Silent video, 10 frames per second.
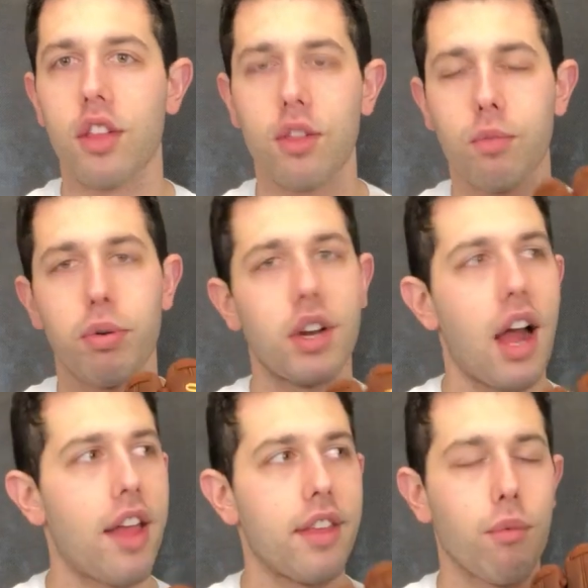Kids put it
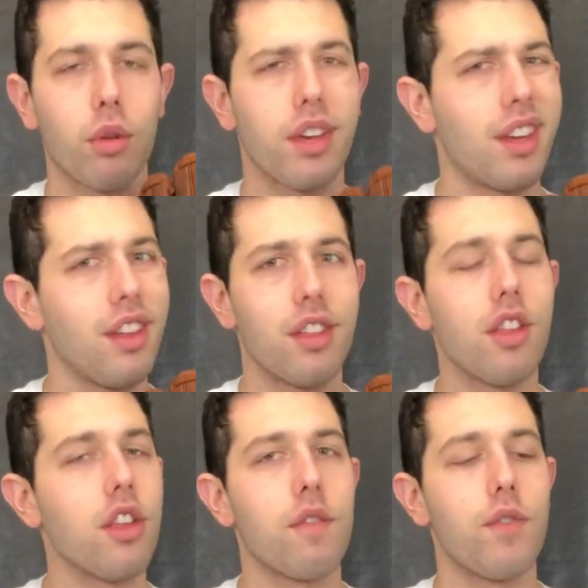on, they were like,
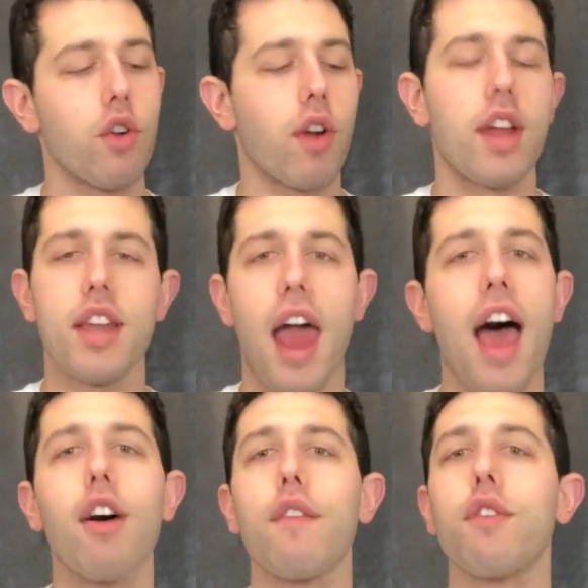this doesn't feel right.
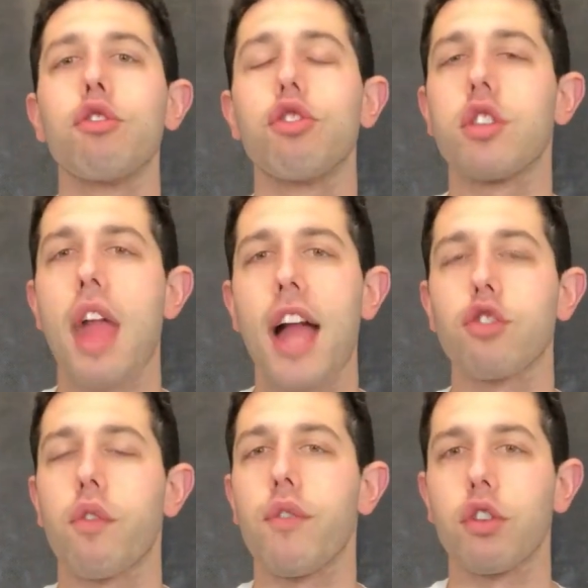Now it feels just
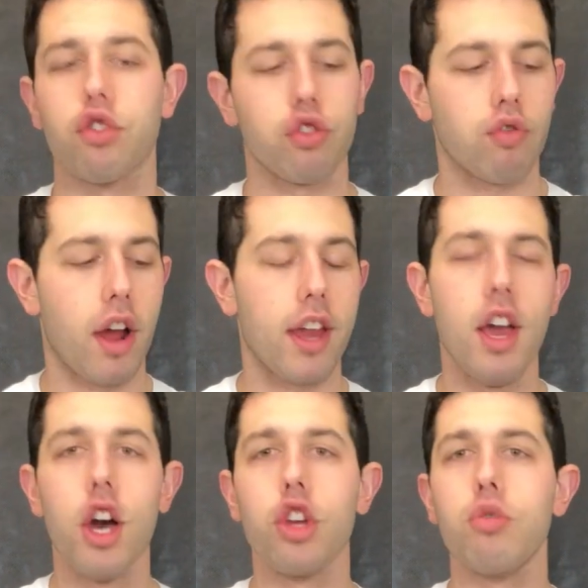natural, feels just
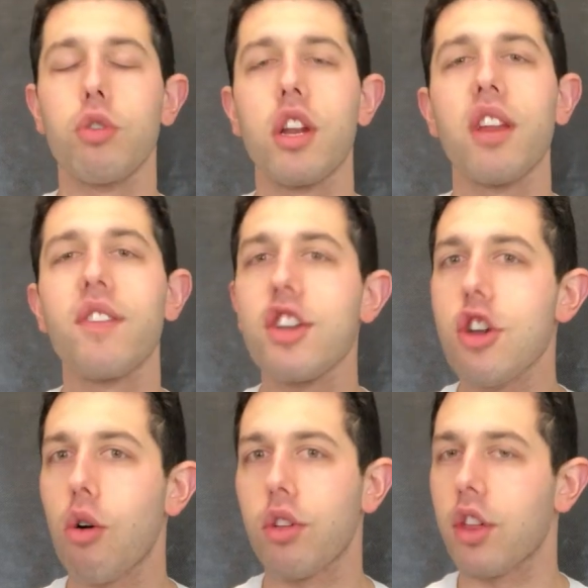right. You wouldn't even
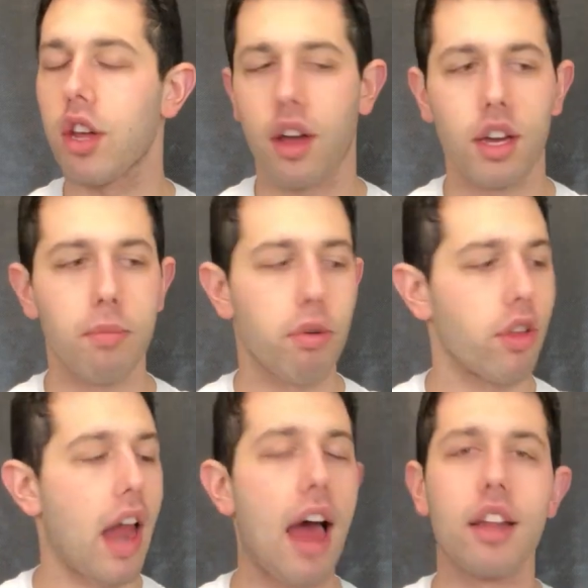notice it. I could
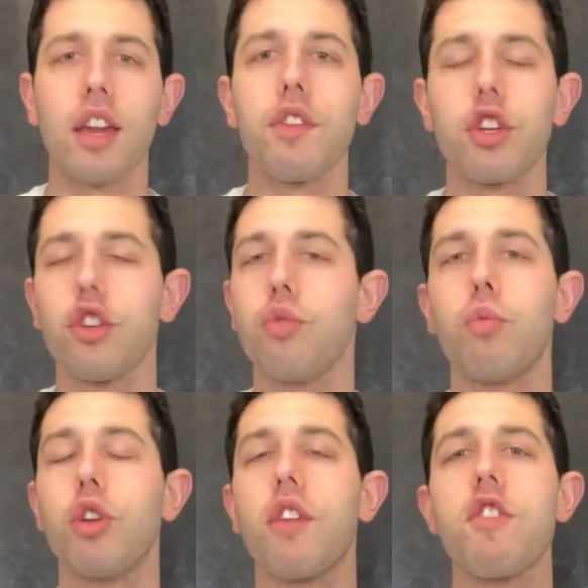pull it out and give it to you, you
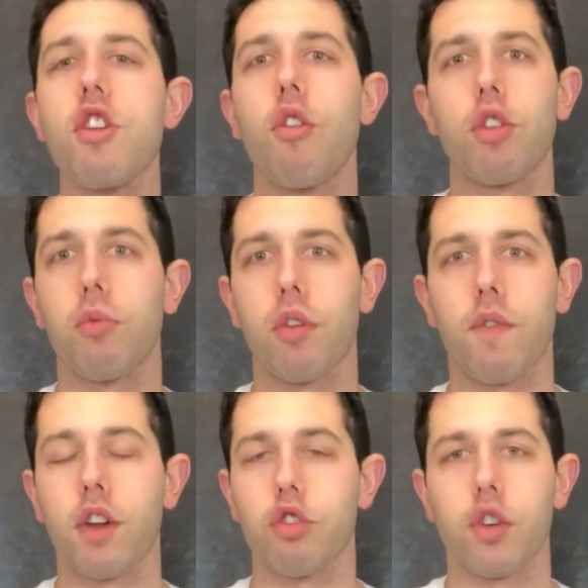wouldn't even notice it was a
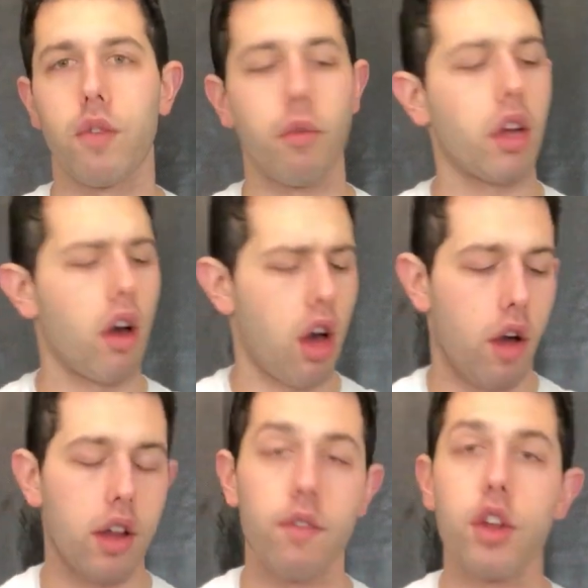finger shift. You would
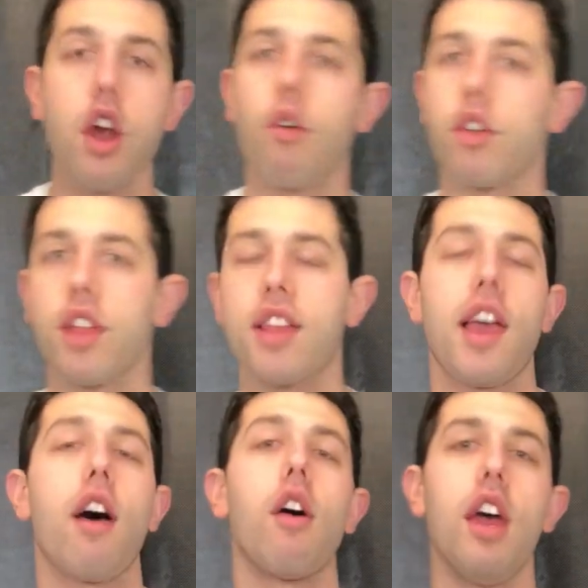go, I didn't even notice. That's
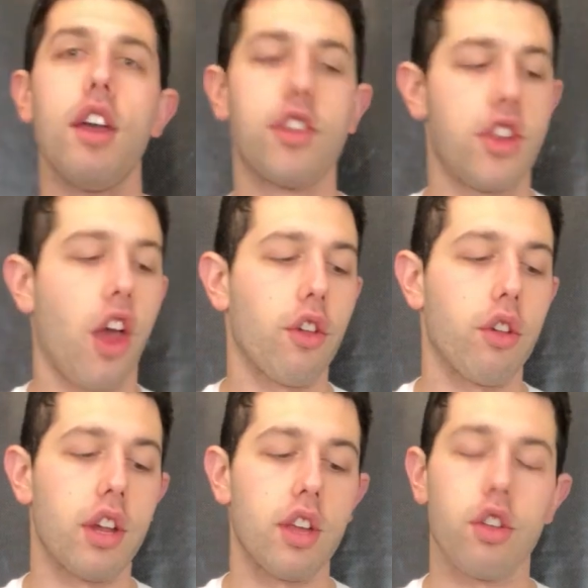how
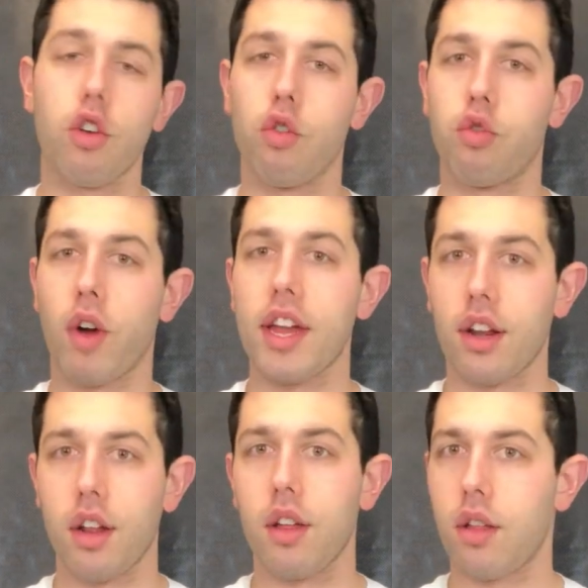subtle it is. Great